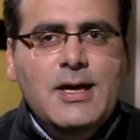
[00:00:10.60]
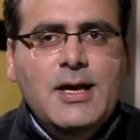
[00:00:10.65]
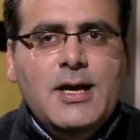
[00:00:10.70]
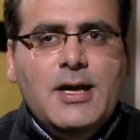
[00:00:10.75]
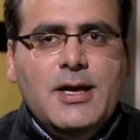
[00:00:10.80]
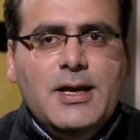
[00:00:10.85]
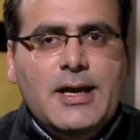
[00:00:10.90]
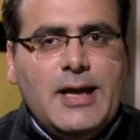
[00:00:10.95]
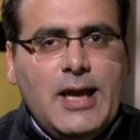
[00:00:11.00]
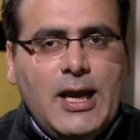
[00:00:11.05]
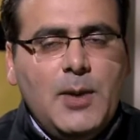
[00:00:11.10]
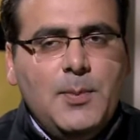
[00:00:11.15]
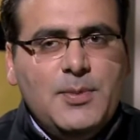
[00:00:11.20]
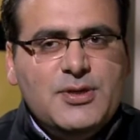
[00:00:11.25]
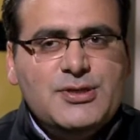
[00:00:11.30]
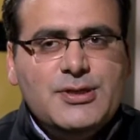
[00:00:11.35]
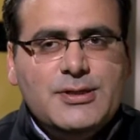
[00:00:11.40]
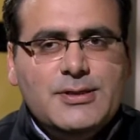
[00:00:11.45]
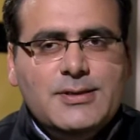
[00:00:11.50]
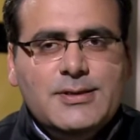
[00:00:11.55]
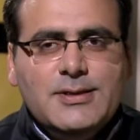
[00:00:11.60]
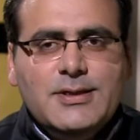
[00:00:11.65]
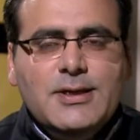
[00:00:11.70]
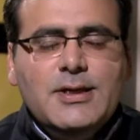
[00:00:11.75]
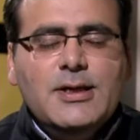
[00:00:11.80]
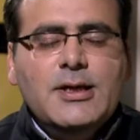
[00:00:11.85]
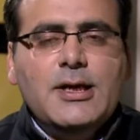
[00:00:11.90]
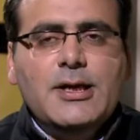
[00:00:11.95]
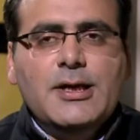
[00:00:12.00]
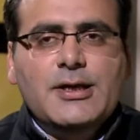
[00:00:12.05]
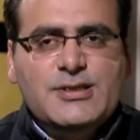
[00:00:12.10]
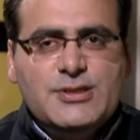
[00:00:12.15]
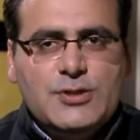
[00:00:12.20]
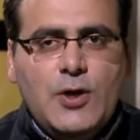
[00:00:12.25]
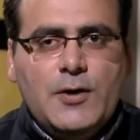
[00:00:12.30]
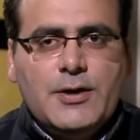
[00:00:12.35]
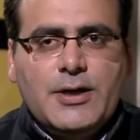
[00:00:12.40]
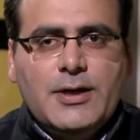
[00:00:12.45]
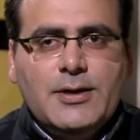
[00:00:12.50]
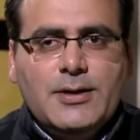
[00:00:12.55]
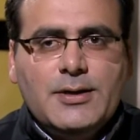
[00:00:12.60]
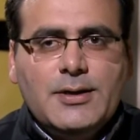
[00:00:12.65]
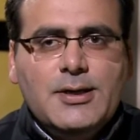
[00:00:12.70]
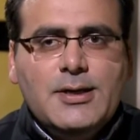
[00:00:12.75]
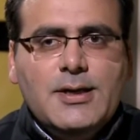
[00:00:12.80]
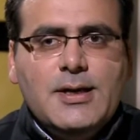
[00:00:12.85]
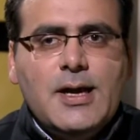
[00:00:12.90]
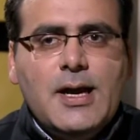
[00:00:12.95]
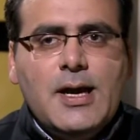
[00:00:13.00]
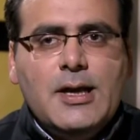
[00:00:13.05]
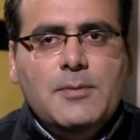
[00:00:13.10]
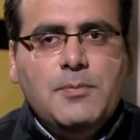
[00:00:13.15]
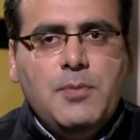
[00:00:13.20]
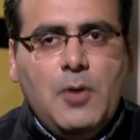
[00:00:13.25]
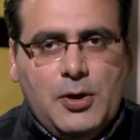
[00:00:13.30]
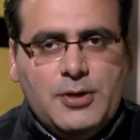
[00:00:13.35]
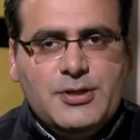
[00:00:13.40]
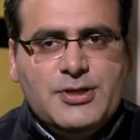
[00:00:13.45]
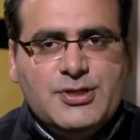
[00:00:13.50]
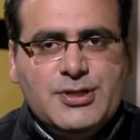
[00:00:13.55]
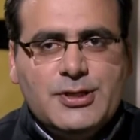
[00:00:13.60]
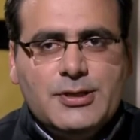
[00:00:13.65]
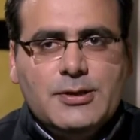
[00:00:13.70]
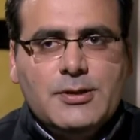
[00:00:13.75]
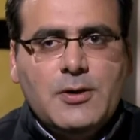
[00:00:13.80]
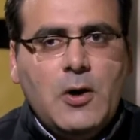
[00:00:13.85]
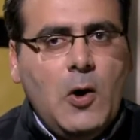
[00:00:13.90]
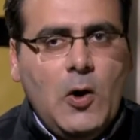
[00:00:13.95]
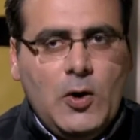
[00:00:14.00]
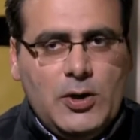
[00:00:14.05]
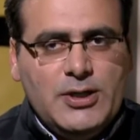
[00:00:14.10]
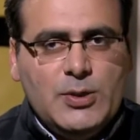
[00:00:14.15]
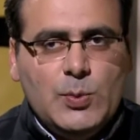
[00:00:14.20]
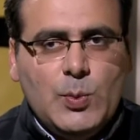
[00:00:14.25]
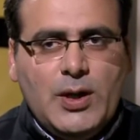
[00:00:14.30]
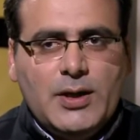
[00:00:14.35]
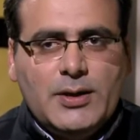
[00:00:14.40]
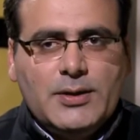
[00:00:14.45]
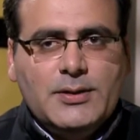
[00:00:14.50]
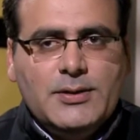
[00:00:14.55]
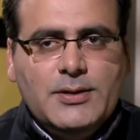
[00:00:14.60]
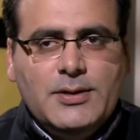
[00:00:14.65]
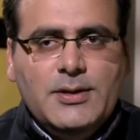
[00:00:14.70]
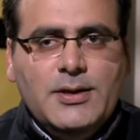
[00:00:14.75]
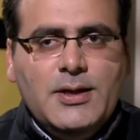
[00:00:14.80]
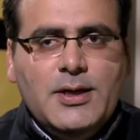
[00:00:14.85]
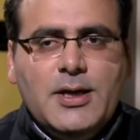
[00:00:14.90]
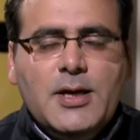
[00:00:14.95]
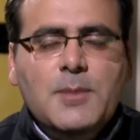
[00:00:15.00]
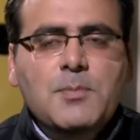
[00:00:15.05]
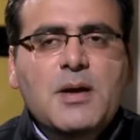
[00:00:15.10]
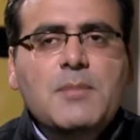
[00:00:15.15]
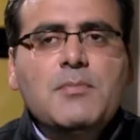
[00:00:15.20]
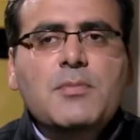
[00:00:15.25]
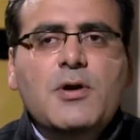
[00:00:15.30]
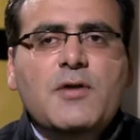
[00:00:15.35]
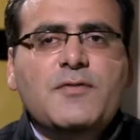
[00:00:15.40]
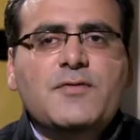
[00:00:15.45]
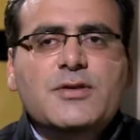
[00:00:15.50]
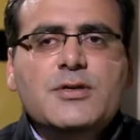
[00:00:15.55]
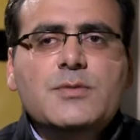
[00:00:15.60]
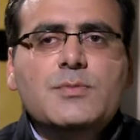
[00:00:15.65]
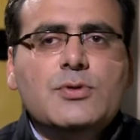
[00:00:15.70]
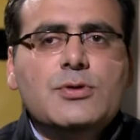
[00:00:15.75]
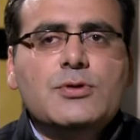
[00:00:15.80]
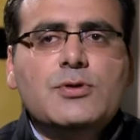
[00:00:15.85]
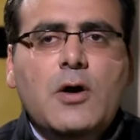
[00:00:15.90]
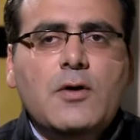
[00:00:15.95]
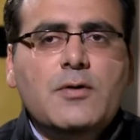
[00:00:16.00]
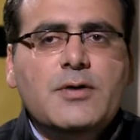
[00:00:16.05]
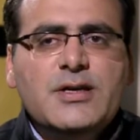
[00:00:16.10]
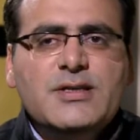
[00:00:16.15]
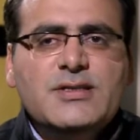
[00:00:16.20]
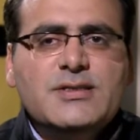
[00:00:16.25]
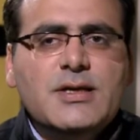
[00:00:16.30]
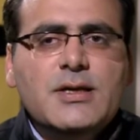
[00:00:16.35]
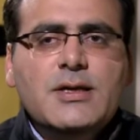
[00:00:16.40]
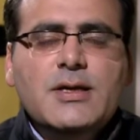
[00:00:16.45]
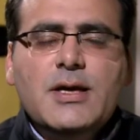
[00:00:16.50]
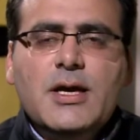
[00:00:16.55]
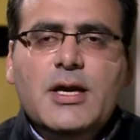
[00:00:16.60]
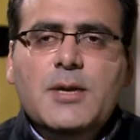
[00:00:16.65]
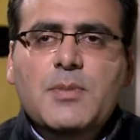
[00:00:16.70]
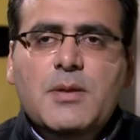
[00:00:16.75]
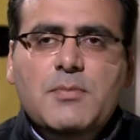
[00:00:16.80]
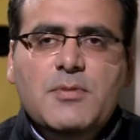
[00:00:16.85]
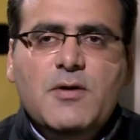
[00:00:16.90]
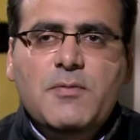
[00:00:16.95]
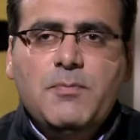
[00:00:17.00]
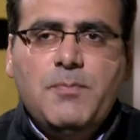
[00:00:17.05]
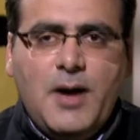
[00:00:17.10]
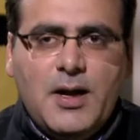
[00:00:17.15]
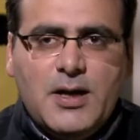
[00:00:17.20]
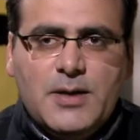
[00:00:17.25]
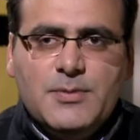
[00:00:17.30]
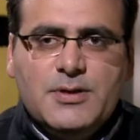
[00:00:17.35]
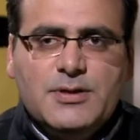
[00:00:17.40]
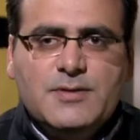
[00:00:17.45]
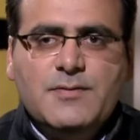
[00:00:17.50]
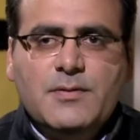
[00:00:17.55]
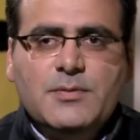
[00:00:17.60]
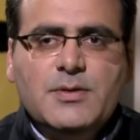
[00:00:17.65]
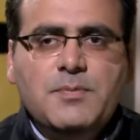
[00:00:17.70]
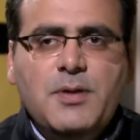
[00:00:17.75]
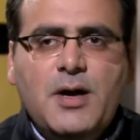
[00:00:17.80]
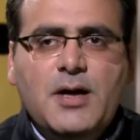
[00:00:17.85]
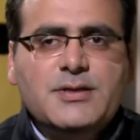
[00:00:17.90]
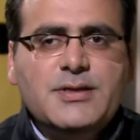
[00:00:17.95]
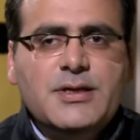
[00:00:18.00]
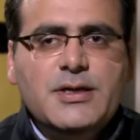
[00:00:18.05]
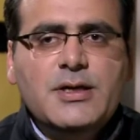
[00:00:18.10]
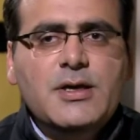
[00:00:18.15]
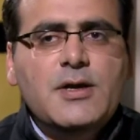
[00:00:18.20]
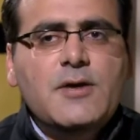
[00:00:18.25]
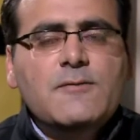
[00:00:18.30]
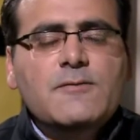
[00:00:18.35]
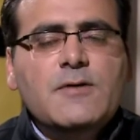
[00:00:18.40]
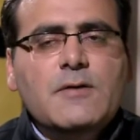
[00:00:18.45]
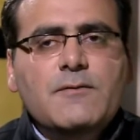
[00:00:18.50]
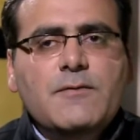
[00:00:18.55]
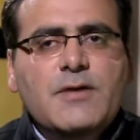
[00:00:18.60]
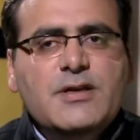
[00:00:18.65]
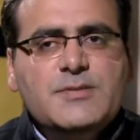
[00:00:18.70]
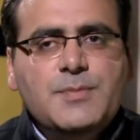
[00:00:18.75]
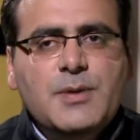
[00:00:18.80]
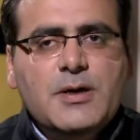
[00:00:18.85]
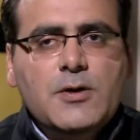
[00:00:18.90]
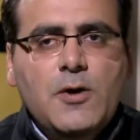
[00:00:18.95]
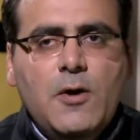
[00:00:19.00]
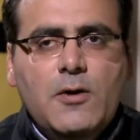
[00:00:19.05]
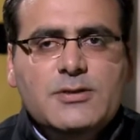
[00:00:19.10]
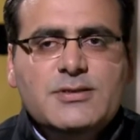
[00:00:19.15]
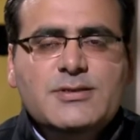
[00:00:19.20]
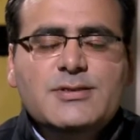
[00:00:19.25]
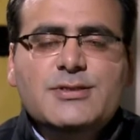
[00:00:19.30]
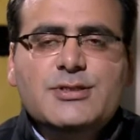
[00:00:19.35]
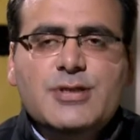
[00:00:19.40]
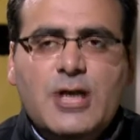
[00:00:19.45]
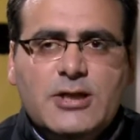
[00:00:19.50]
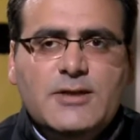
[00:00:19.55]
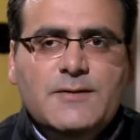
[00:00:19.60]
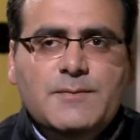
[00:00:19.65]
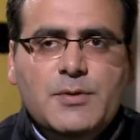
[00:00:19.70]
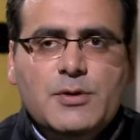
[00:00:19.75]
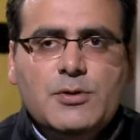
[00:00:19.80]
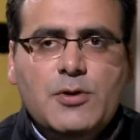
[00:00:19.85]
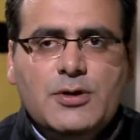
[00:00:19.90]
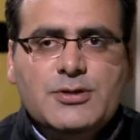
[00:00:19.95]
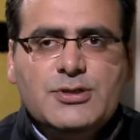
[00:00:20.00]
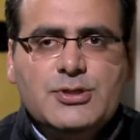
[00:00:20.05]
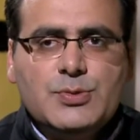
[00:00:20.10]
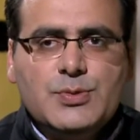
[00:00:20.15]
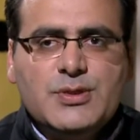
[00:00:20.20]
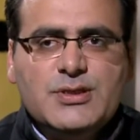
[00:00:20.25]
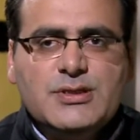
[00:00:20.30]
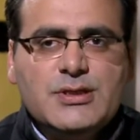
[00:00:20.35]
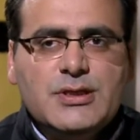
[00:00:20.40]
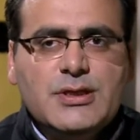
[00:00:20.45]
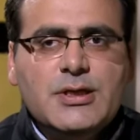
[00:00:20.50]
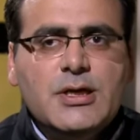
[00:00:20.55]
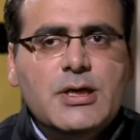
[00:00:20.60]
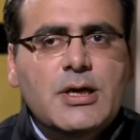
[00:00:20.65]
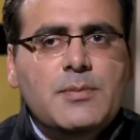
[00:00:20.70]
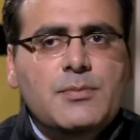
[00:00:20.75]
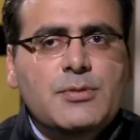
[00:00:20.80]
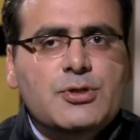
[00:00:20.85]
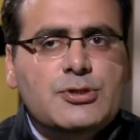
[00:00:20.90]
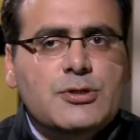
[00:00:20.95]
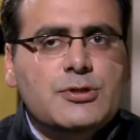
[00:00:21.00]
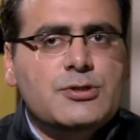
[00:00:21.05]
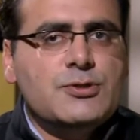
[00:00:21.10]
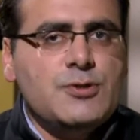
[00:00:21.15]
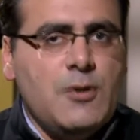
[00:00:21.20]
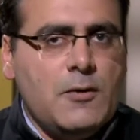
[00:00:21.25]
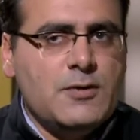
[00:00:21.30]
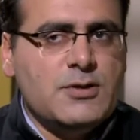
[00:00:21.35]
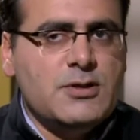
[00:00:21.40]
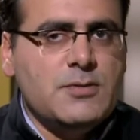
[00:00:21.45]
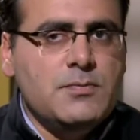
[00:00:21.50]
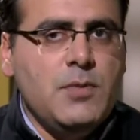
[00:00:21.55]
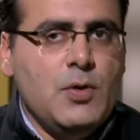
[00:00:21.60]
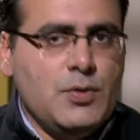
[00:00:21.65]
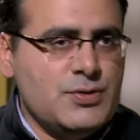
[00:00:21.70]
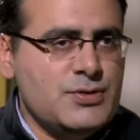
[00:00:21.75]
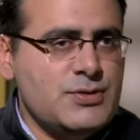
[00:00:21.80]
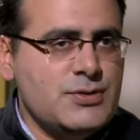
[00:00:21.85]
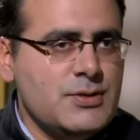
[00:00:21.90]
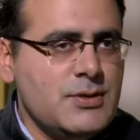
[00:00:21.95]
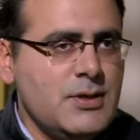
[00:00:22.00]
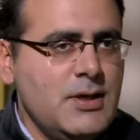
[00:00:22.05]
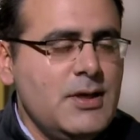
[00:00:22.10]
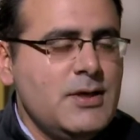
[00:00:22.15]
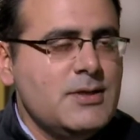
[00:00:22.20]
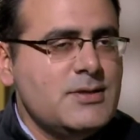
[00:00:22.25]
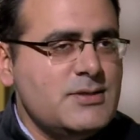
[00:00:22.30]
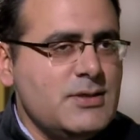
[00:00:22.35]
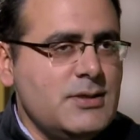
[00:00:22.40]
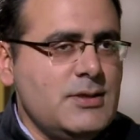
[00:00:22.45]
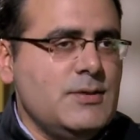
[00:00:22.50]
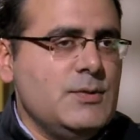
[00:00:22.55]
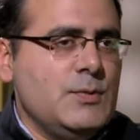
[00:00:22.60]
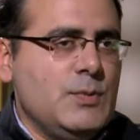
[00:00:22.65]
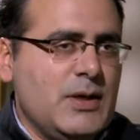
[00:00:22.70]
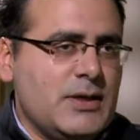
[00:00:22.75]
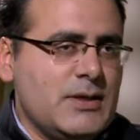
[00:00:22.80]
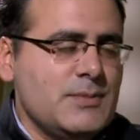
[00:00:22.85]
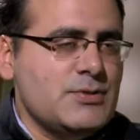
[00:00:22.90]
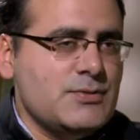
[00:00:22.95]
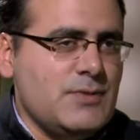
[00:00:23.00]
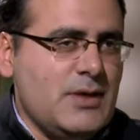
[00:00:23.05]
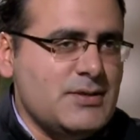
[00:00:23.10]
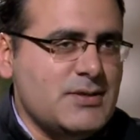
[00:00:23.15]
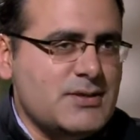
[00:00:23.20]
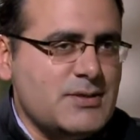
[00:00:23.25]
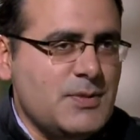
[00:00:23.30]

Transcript: an academician, an historian and a politician all in one. A member of Trinamool Congress and a member of parliament from the party from West Bengal's Jadavpur constituency, Mr. Sugata Bose. So, welcome to Rajya